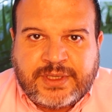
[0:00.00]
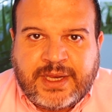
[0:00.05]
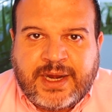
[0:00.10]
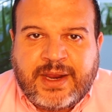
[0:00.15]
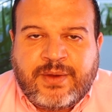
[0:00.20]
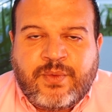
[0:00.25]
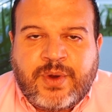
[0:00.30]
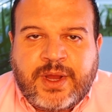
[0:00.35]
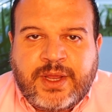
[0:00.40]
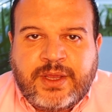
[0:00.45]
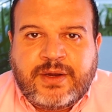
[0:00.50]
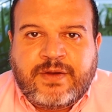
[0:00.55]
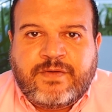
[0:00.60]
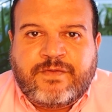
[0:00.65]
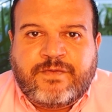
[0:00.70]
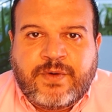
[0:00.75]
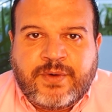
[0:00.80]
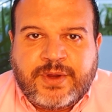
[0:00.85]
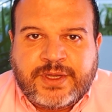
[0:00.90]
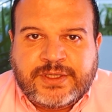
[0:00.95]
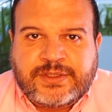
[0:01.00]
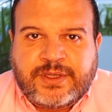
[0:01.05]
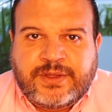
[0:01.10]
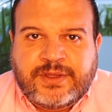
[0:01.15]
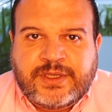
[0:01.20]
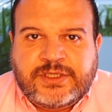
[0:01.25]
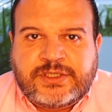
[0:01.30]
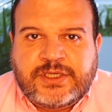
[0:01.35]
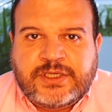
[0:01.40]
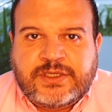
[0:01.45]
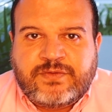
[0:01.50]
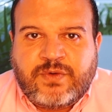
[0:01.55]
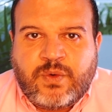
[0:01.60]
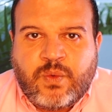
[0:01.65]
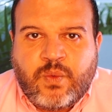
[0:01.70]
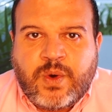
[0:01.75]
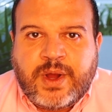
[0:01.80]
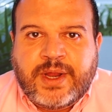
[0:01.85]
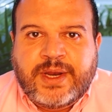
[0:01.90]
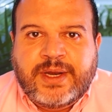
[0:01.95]
and I want you to focus on this just for
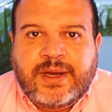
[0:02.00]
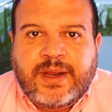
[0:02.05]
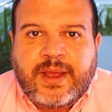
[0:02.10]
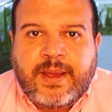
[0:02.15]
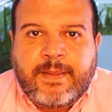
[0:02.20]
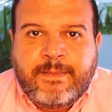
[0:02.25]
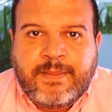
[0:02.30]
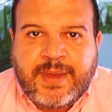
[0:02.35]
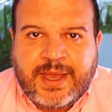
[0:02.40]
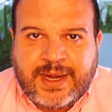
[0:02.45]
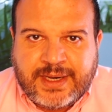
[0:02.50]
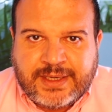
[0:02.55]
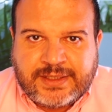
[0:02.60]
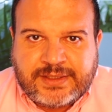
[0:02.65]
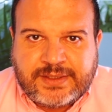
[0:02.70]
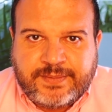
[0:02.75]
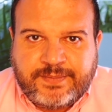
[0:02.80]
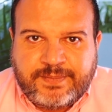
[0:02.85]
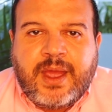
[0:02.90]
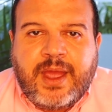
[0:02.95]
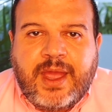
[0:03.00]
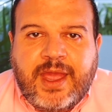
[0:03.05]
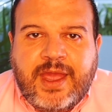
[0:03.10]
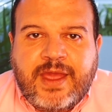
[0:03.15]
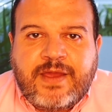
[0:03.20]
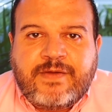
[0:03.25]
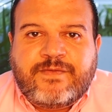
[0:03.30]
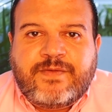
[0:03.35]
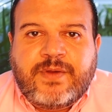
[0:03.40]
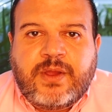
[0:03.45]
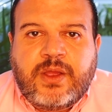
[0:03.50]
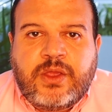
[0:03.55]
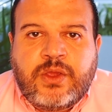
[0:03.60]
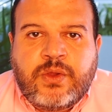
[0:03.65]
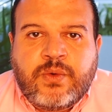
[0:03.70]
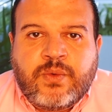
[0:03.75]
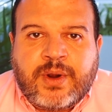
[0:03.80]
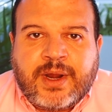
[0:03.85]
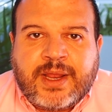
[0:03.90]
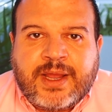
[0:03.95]
1 minute. If
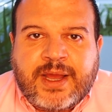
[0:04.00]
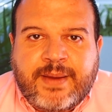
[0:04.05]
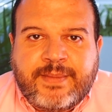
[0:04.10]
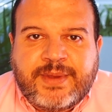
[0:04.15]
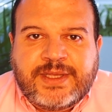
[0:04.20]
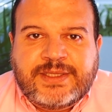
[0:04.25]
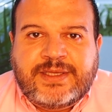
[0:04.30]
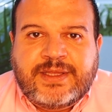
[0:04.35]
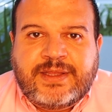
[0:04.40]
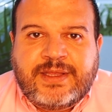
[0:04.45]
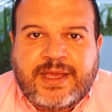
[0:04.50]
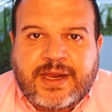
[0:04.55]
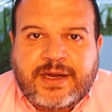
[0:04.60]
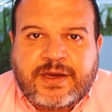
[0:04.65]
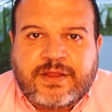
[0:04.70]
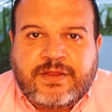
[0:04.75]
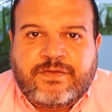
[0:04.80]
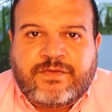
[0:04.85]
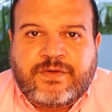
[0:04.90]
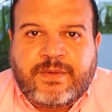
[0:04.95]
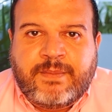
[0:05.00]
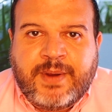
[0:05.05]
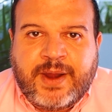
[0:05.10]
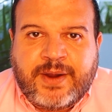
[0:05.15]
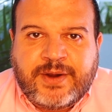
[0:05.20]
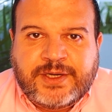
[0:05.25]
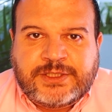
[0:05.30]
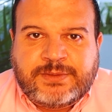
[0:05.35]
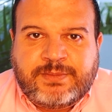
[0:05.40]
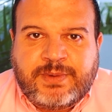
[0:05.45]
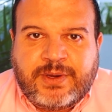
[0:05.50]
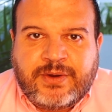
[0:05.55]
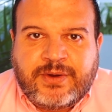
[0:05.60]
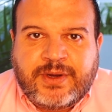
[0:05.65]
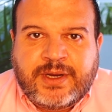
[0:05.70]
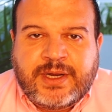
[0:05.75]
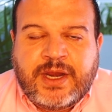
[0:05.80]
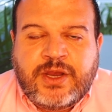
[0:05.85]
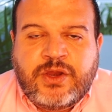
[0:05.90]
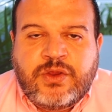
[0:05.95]
you are coming to the end of the forbearance
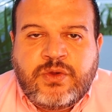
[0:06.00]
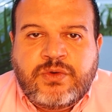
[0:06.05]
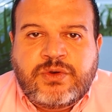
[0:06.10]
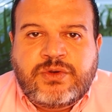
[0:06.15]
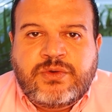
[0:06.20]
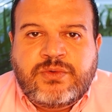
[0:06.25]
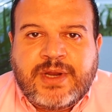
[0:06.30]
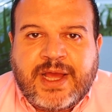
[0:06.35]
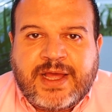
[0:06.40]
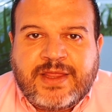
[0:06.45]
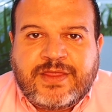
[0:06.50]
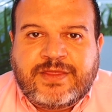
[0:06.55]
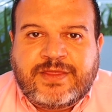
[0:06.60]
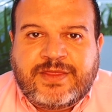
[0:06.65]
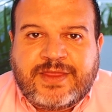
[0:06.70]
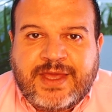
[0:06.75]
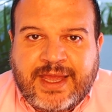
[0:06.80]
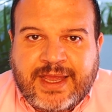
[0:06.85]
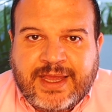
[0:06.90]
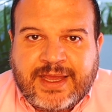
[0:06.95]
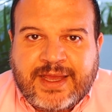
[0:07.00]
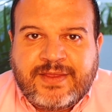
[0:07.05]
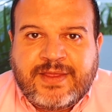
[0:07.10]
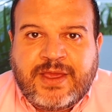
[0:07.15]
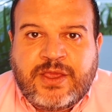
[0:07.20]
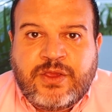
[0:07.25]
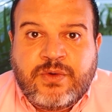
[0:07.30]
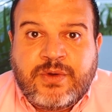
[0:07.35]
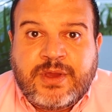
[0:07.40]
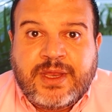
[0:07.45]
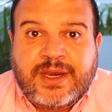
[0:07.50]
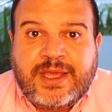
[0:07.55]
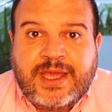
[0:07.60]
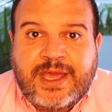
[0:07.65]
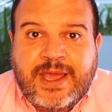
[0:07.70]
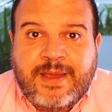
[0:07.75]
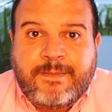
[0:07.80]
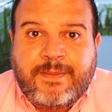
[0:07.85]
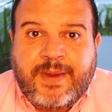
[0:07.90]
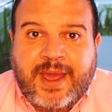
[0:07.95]
period and you do not think that you can
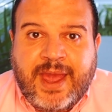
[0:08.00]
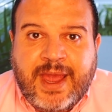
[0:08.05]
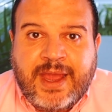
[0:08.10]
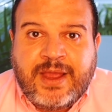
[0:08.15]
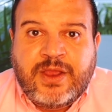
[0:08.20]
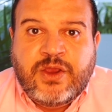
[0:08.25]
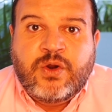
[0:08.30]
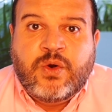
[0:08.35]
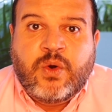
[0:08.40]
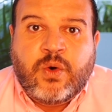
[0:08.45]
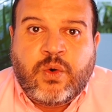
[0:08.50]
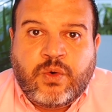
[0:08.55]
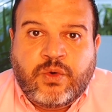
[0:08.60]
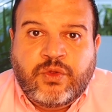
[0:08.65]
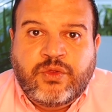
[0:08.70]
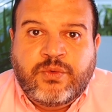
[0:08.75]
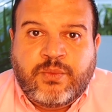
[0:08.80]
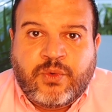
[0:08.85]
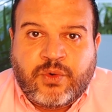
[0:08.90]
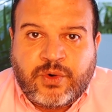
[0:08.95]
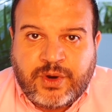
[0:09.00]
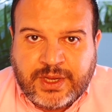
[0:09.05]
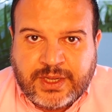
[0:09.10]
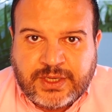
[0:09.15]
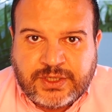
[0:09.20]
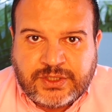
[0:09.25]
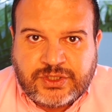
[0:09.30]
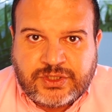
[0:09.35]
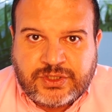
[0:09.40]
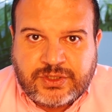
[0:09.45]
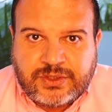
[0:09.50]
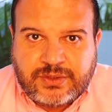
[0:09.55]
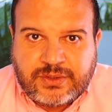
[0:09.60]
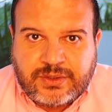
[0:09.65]
keep paying your old mortgage,